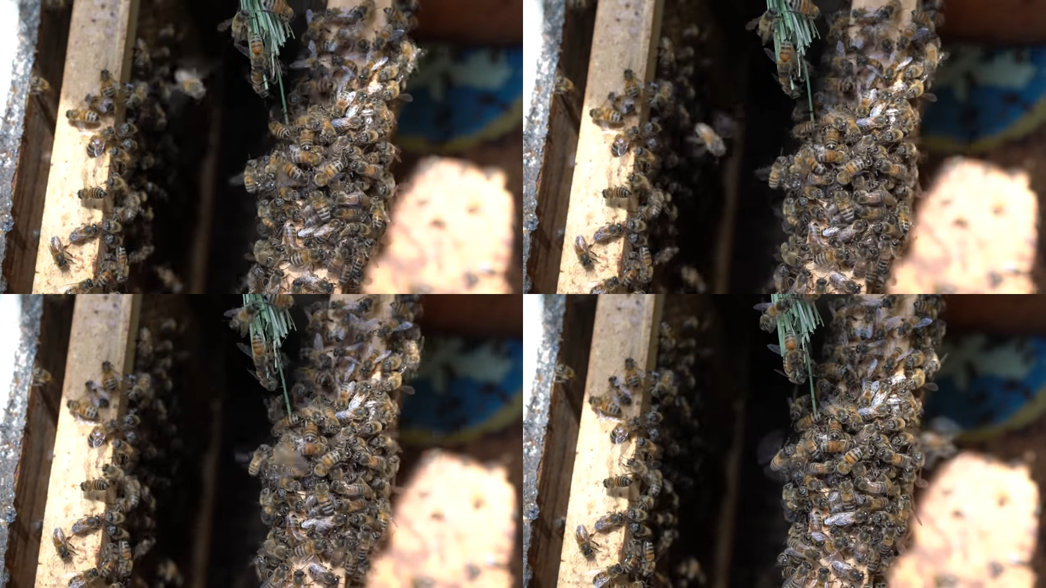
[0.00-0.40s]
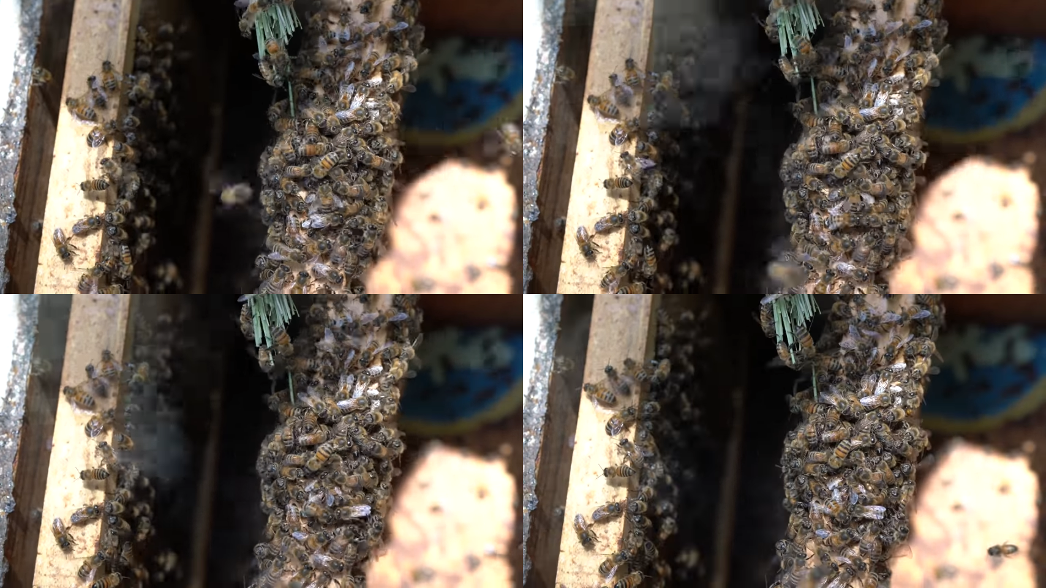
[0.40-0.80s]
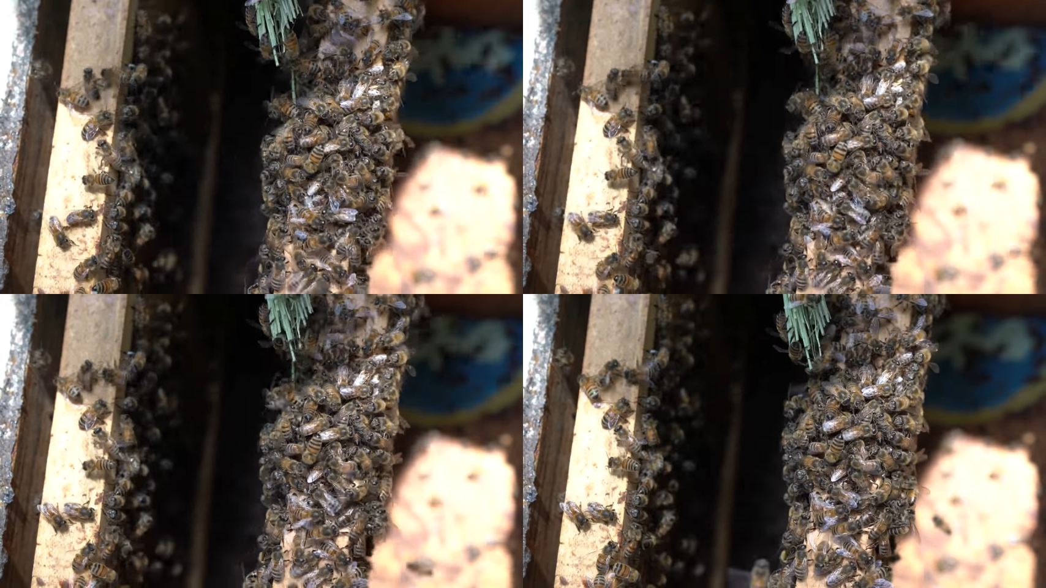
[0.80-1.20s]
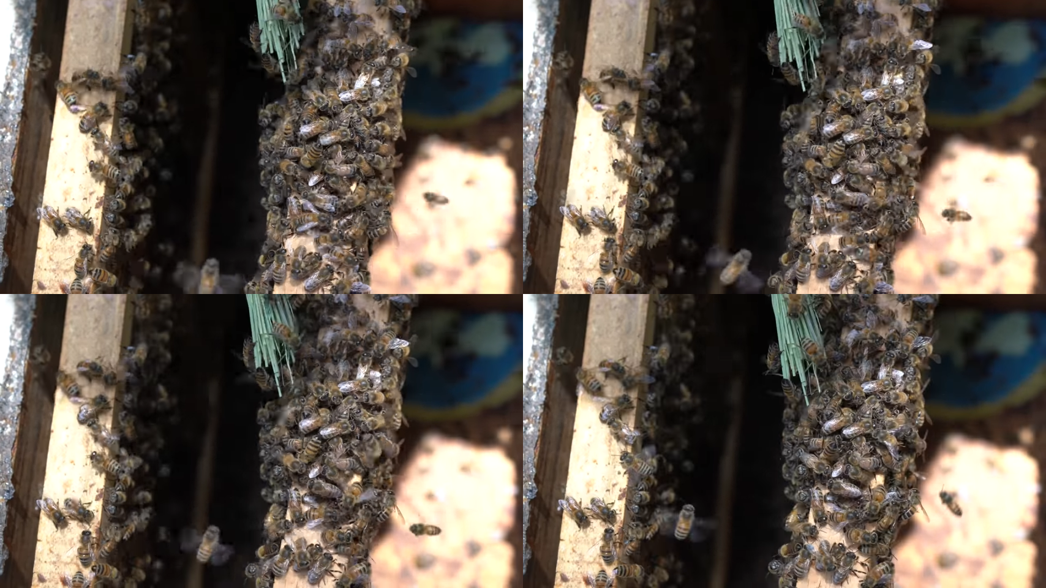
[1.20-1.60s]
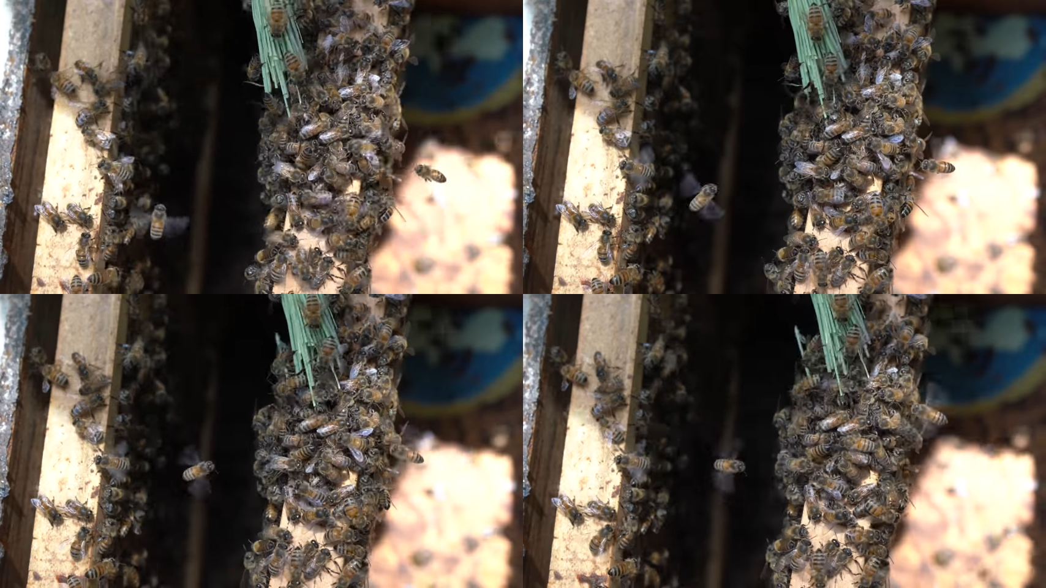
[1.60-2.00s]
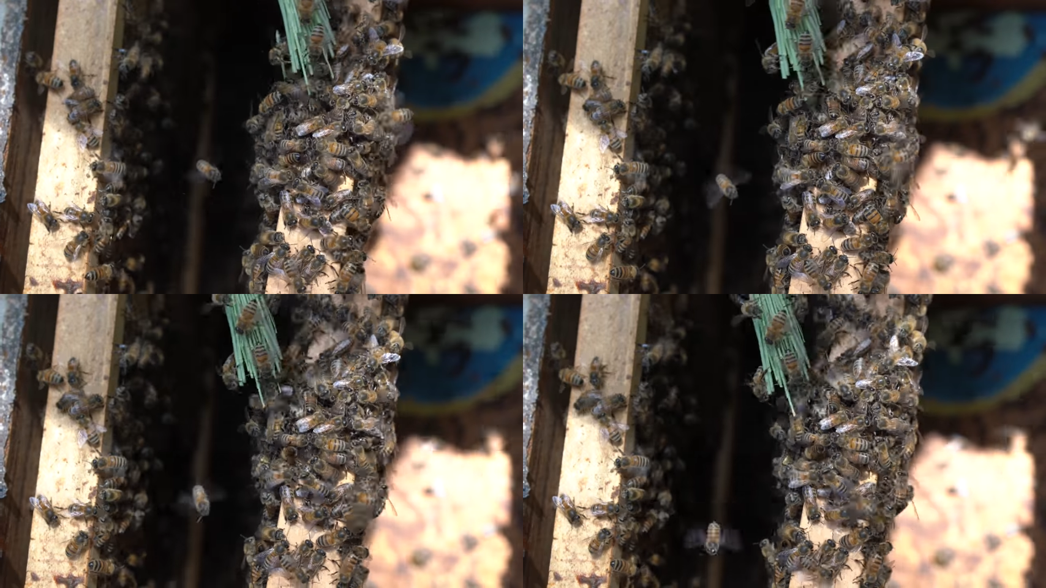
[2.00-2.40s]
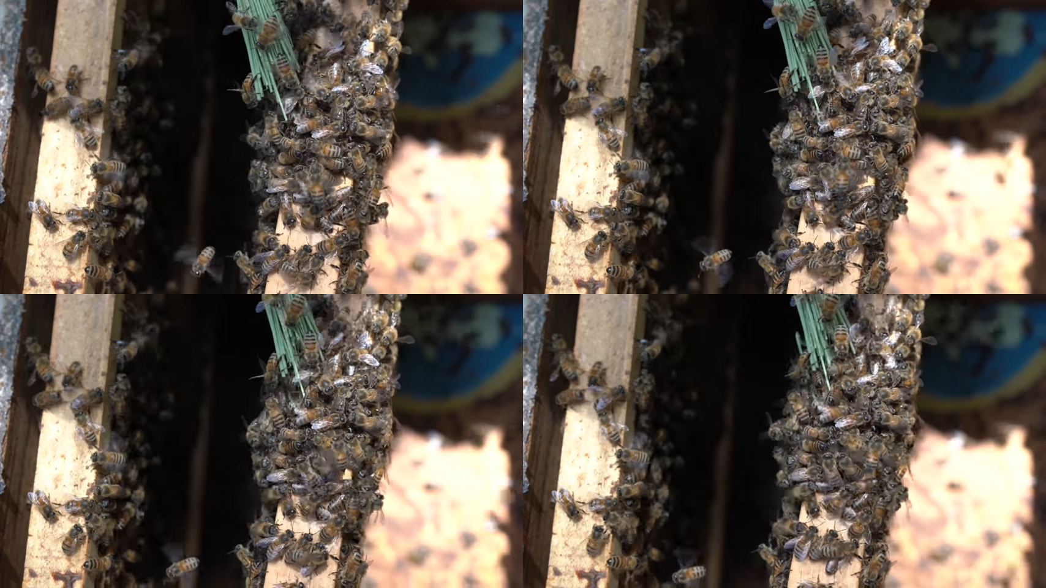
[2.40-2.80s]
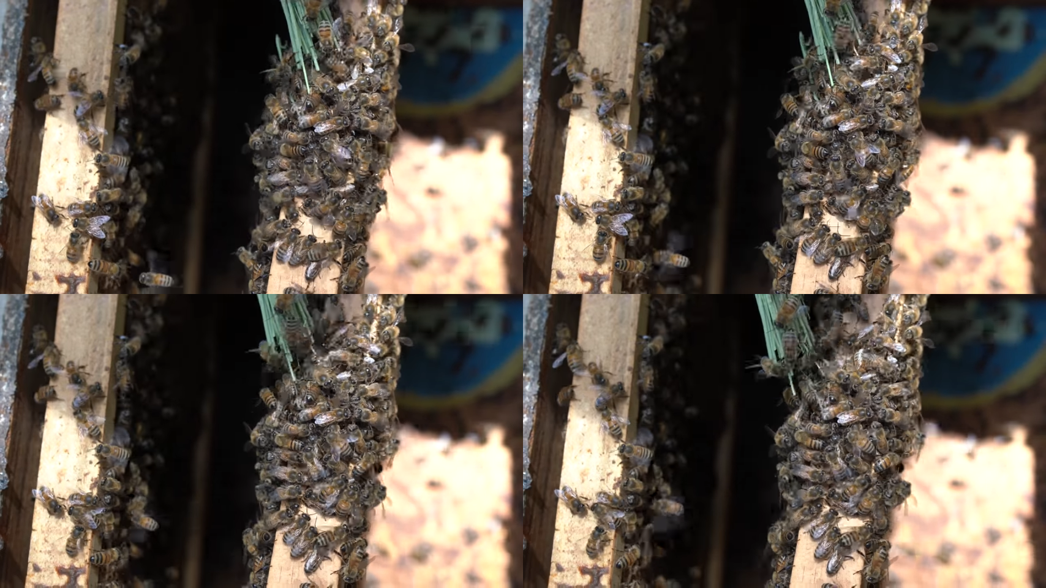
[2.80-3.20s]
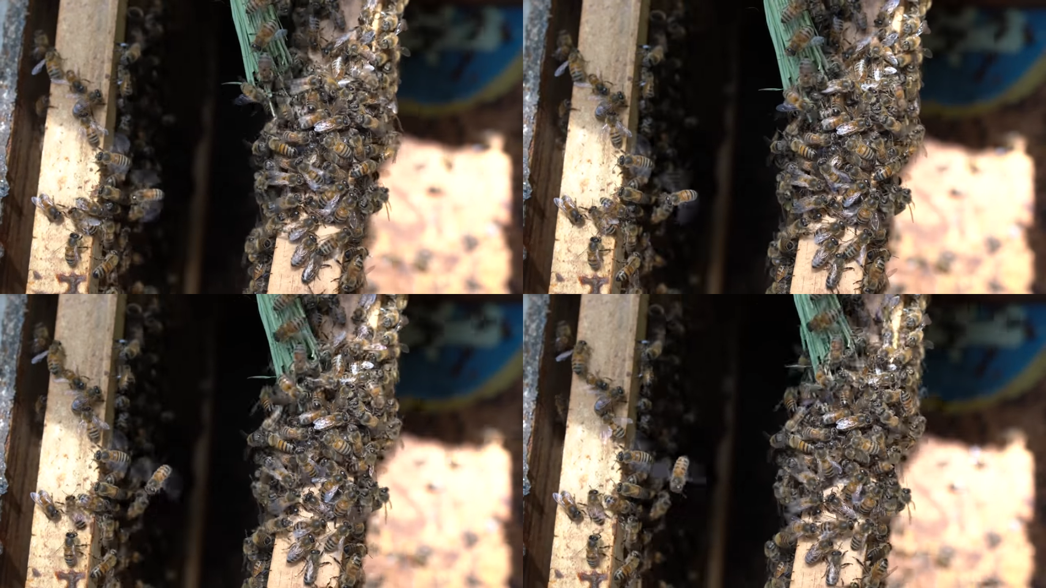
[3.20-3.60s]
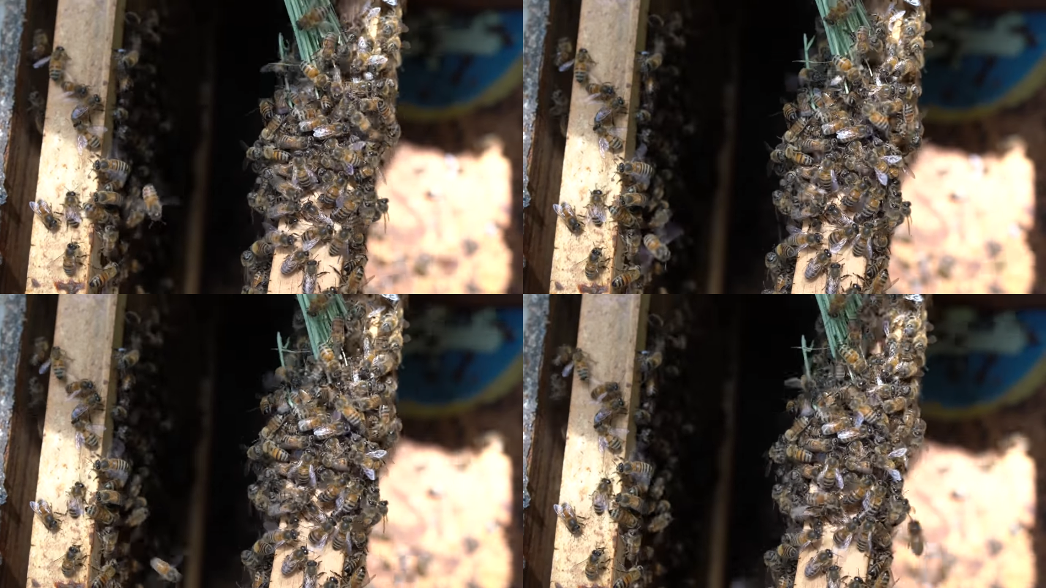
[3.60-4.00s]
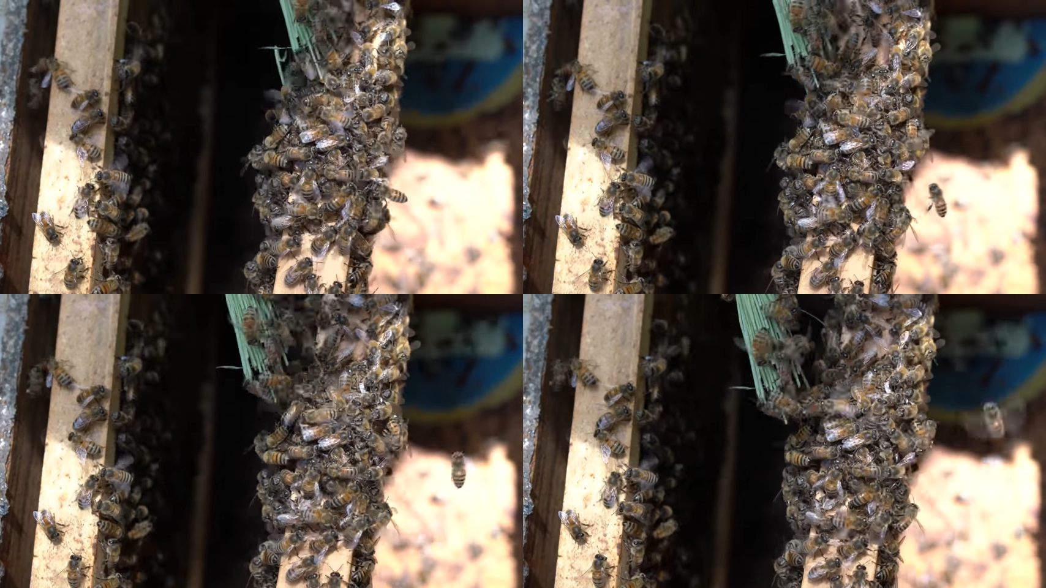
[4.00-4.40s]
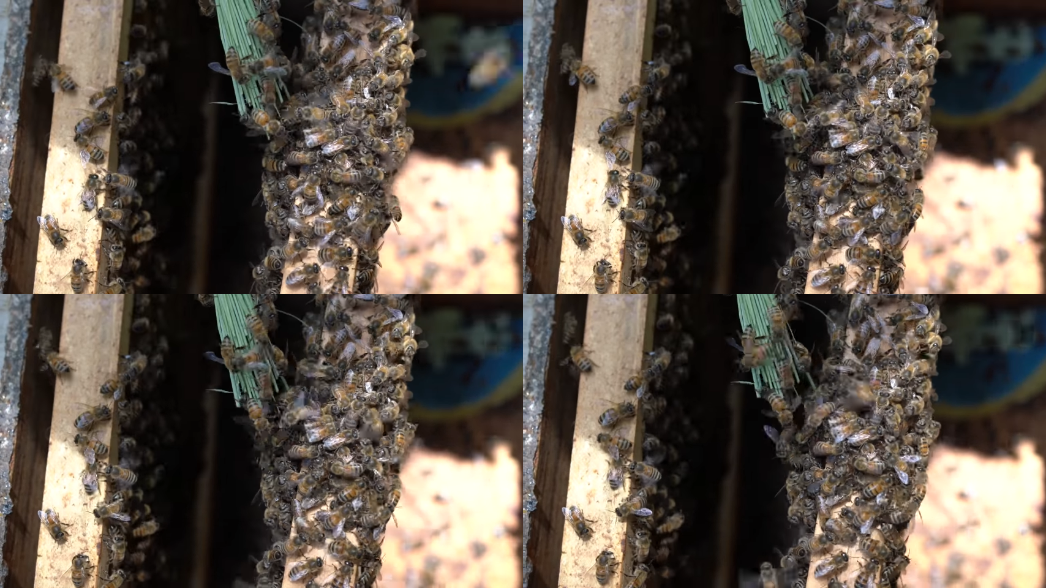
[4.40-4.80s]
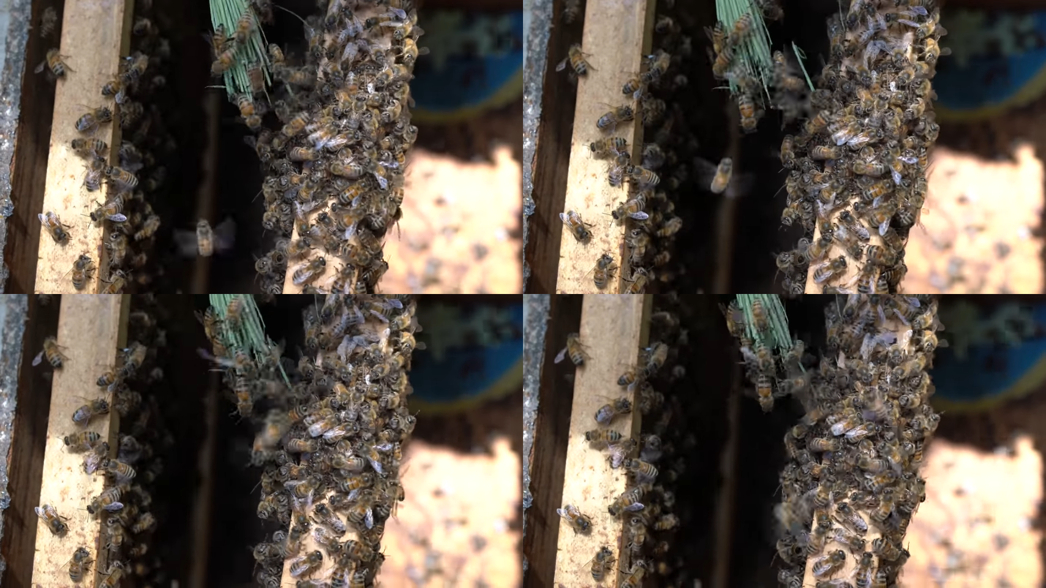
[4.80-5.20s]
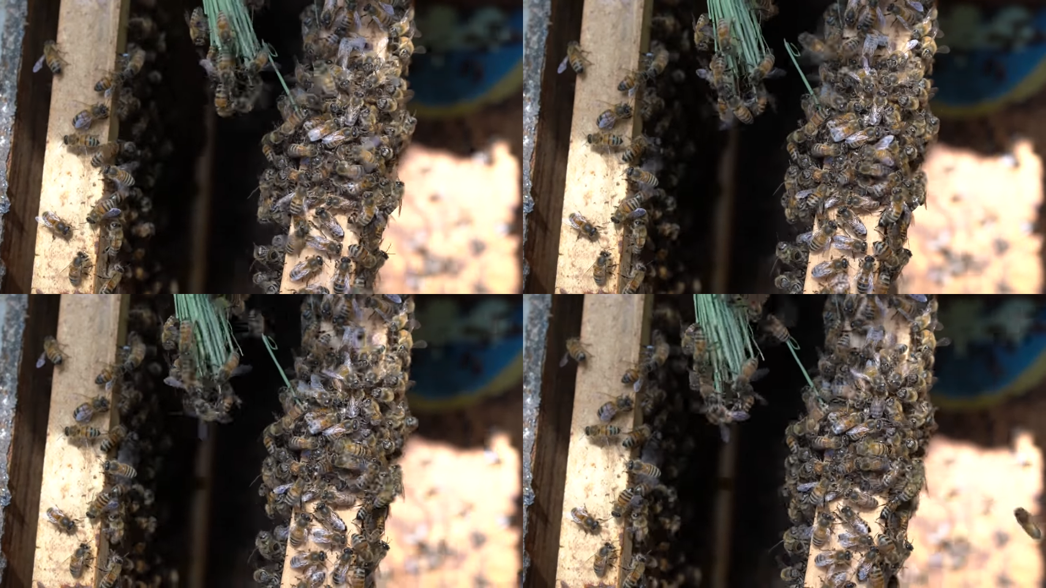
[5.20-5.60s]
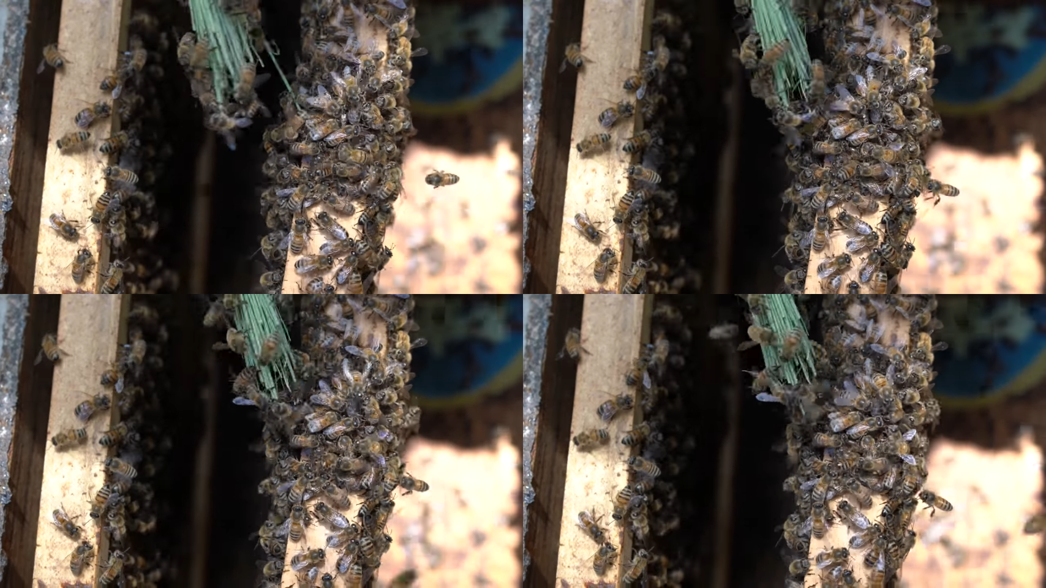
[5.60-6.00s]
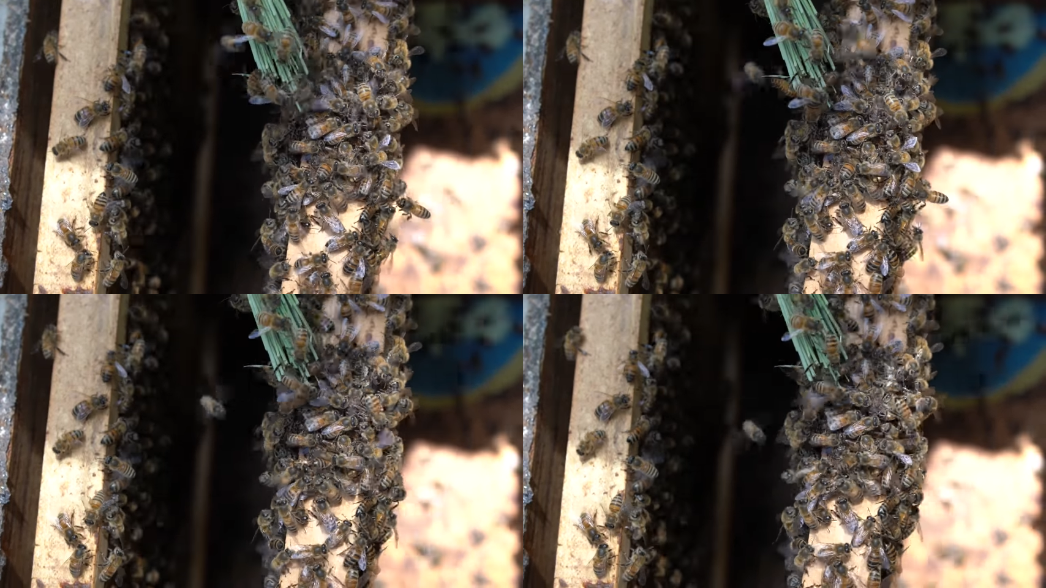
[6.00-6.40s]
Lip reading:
(no speaker visible)